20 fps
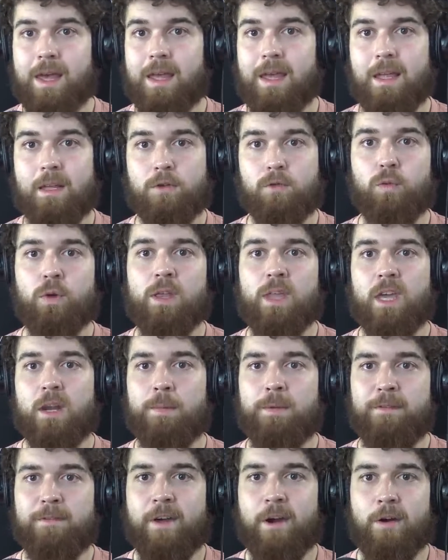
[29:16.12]
It's really going to
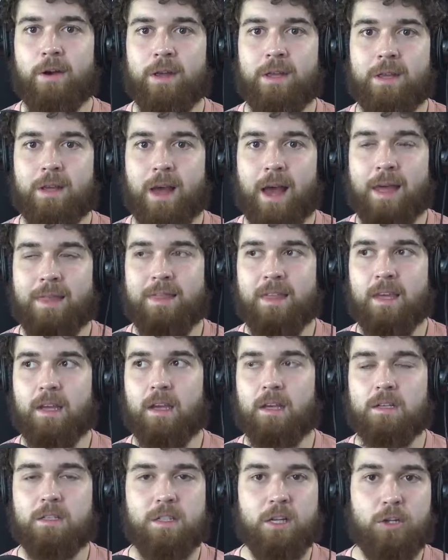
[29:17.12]
be very, I
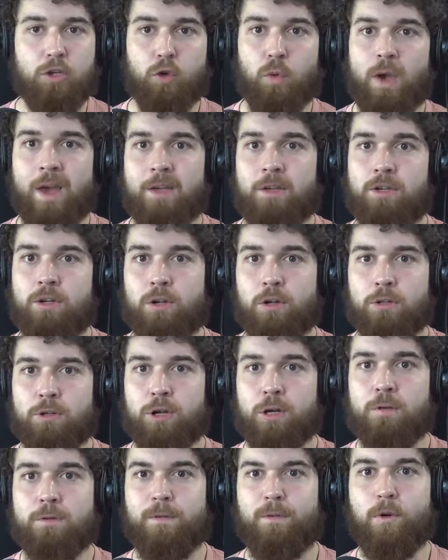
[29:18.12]
think, situational in
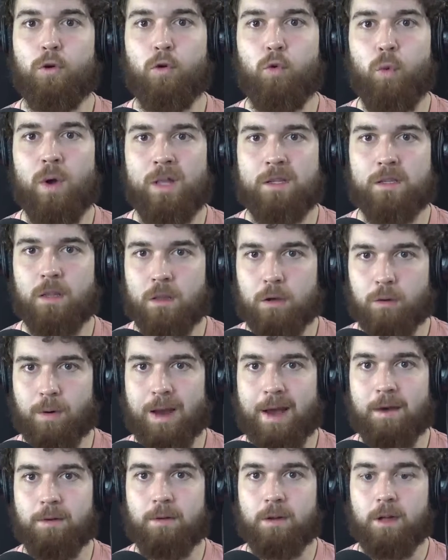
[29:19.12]
terms of who wins on the
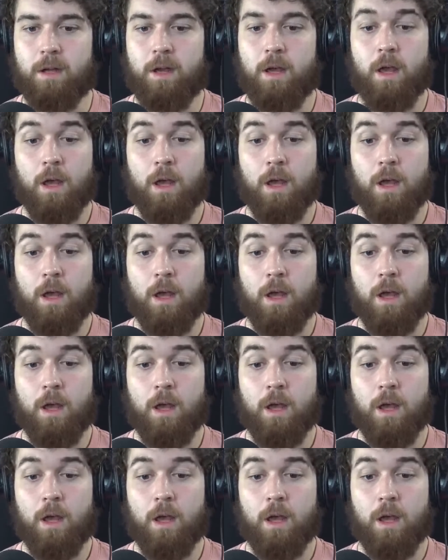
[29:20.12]
ground.